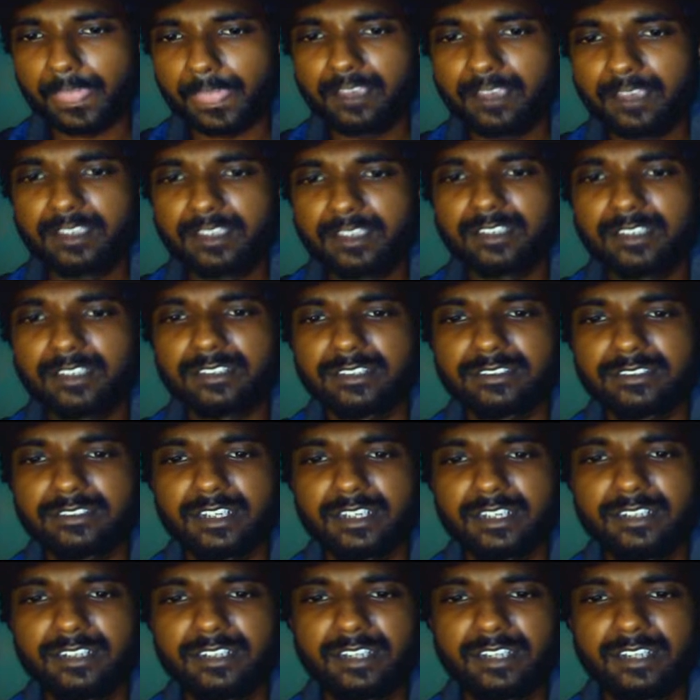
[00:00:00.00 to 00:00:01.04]

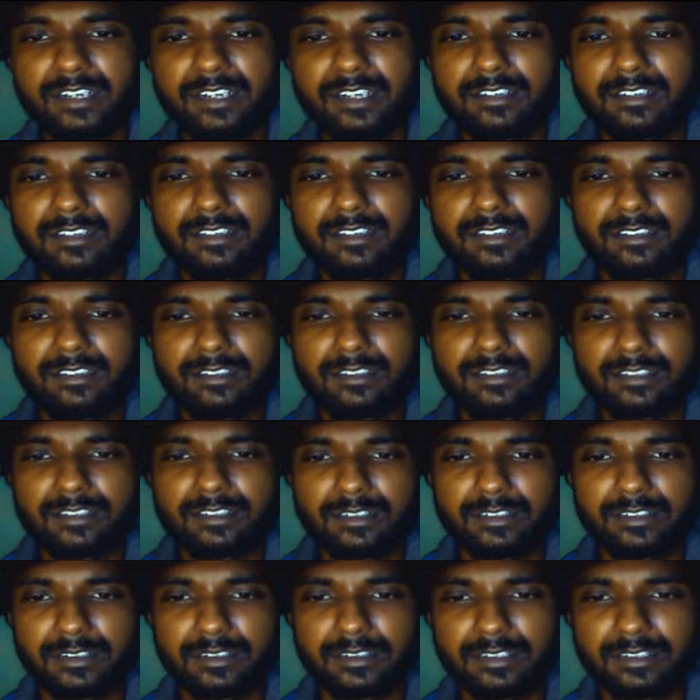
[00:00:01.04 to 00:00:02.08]
inside that
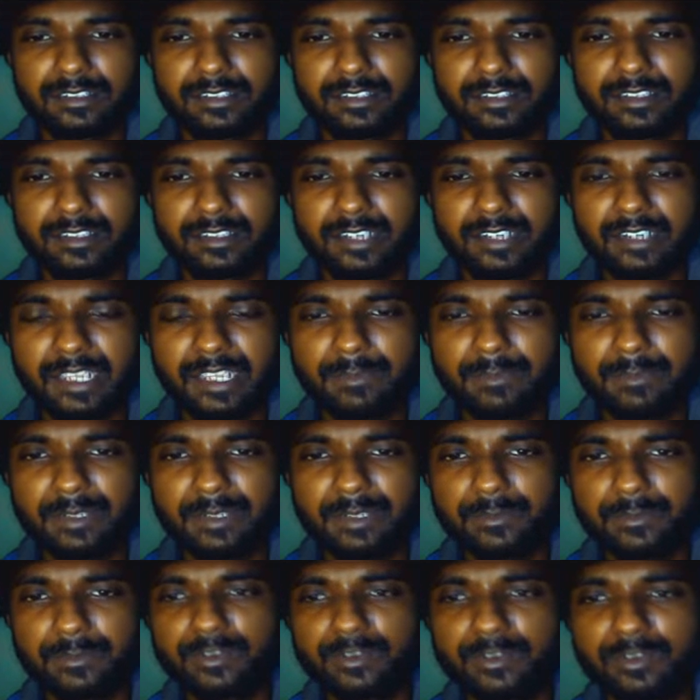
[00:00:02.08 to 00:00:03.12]
name
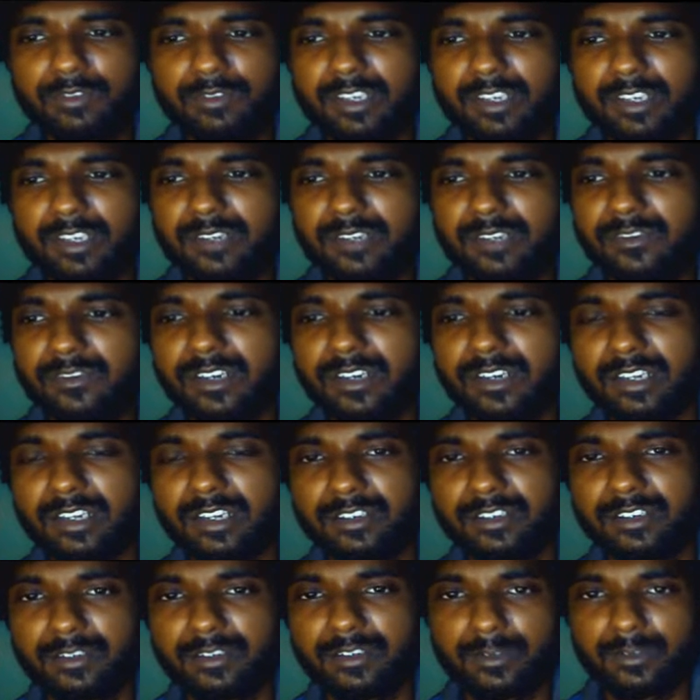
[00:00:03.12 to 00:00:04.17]
input query field.
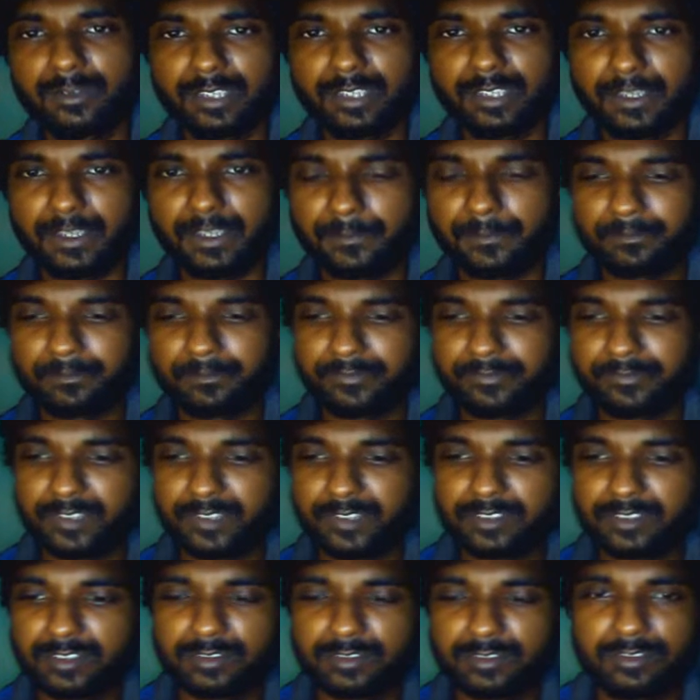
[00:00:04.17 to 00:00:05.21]
Okay,
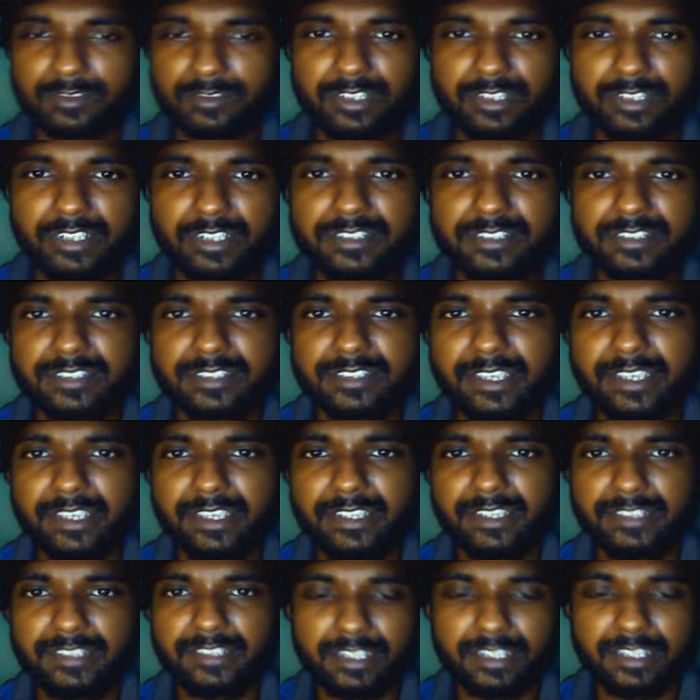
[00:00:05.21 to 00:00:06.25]
so here it's saying
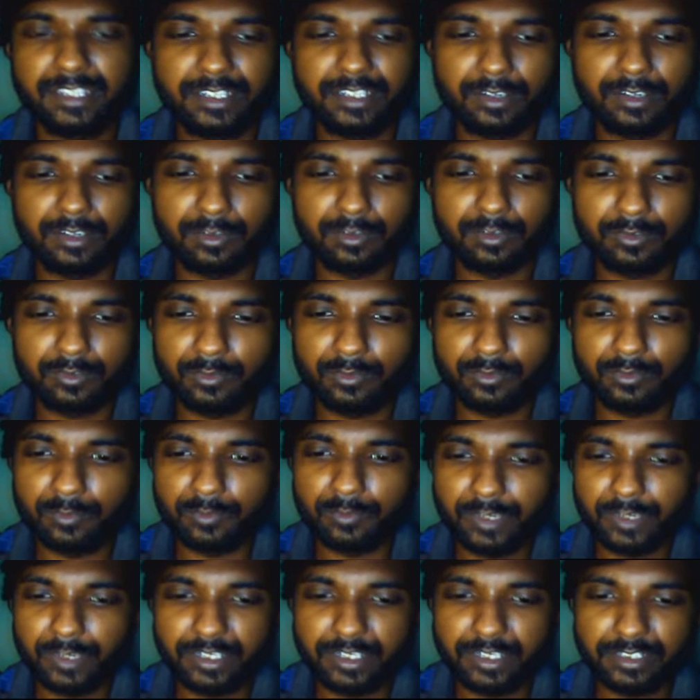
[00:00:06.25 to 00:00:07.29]
that document